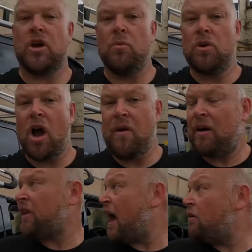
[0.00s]
So we'll go
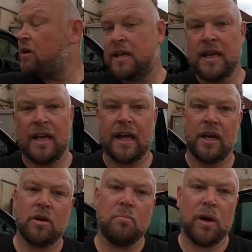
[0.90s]
around now and get
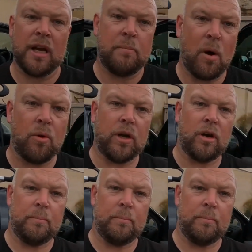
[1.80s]
it completely bolted